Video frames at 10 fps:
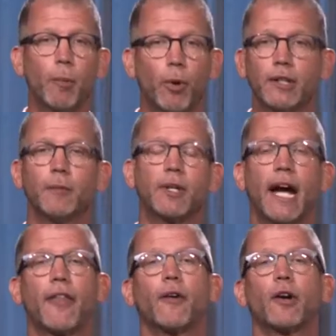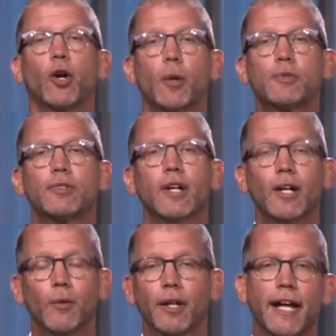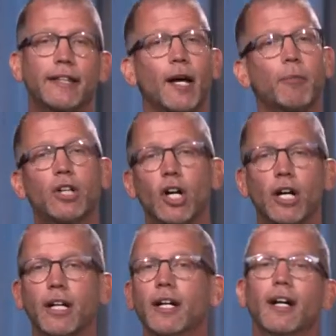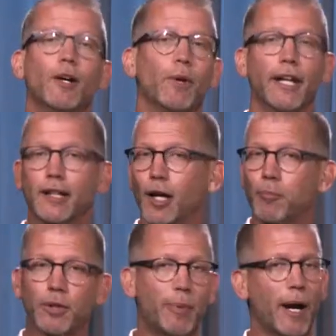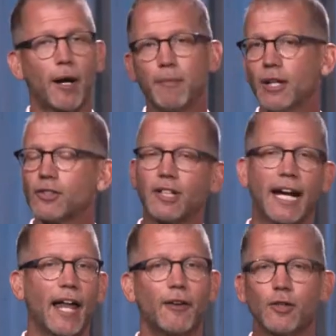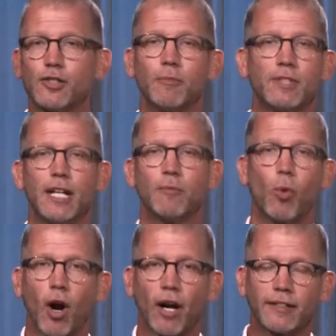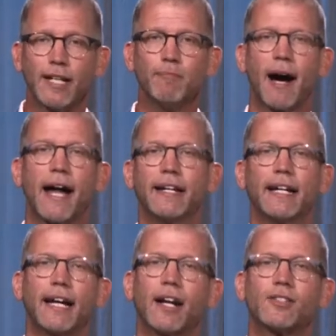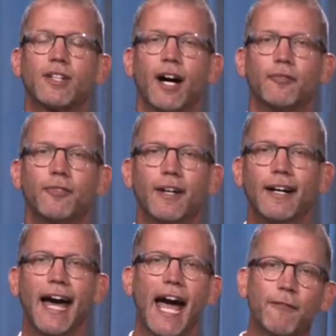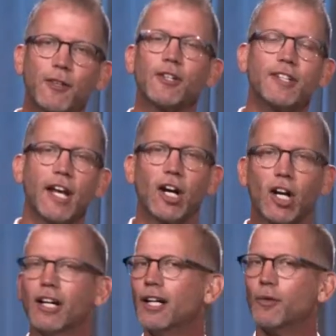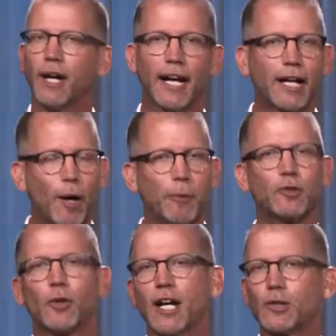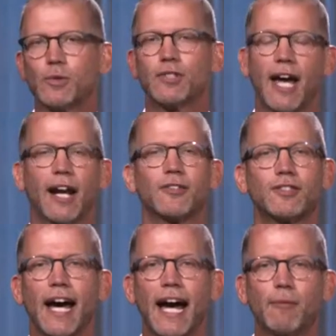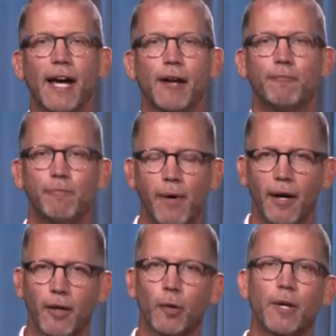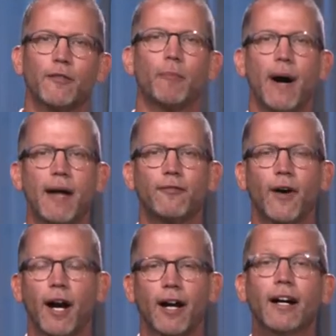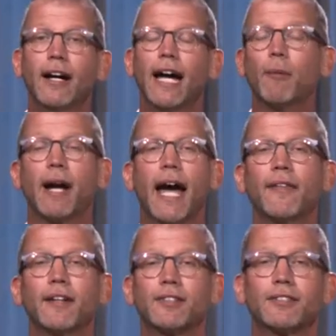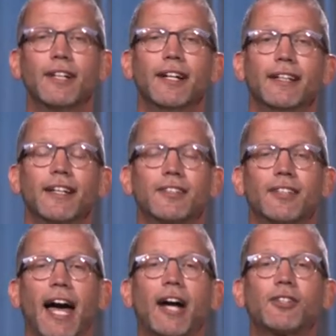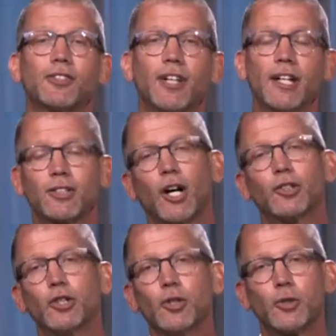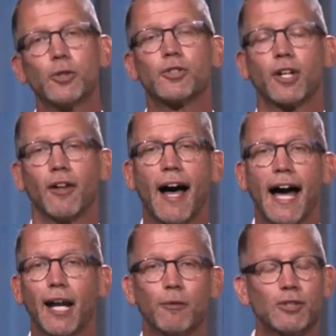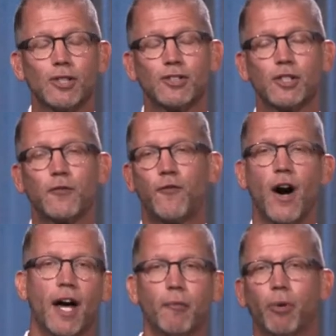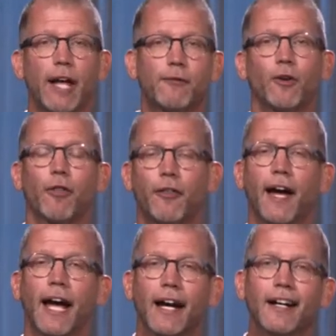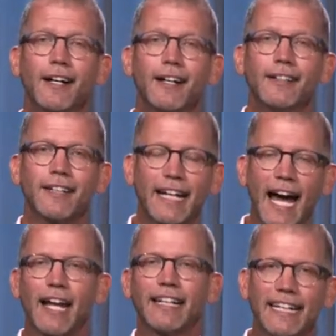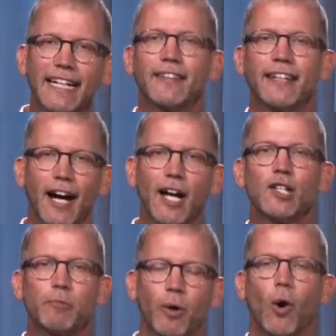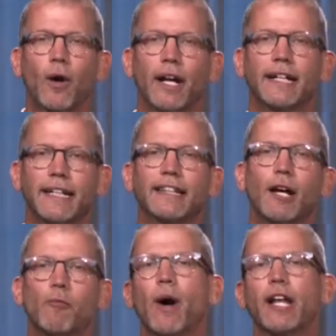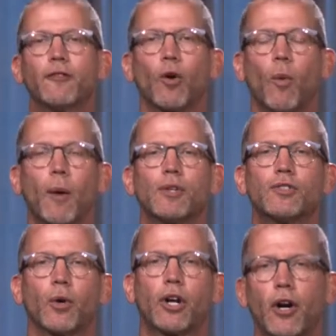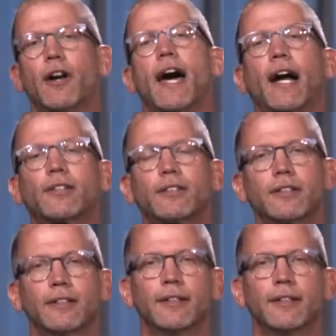We put them together in groups. We let them cook. We let them prepare meals together, do some teamwork, team bonding kind of stuff. After dinner, we had a couple drinks. We sat outside. We had a little bit of a bonfire, and we had this exercise called Two Truths and a Lie. And it was just this fun, playful thing to kind of get the ice broken and get them ready for what was to occur next.